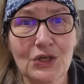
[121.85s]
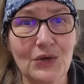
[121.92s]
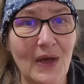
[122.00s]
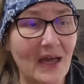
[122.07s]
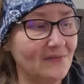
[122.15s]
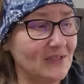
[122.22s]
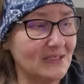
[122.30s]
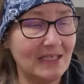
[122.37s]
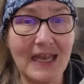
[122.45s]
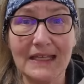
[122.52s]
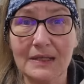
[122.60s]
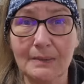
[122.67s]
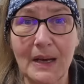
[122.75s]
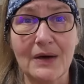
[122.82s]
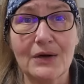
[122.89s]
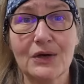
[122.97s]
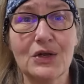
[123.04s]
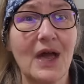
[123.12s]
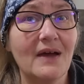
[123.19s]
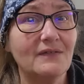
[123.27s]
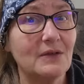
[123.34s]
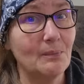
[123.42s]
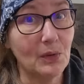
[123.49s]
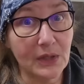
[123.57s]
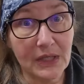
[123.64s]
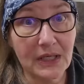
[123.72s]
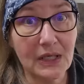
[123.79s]
you have to take the powder, you have to
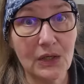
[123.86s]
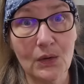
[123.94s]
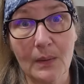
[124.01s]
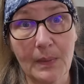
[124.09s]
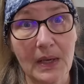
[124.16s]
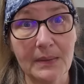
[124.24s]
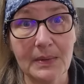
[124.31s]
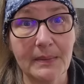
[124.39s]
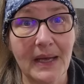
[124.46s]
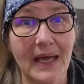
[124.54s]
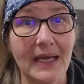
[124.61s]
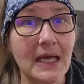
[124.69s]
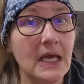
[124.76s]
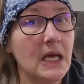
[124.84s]
put it into a paper bag.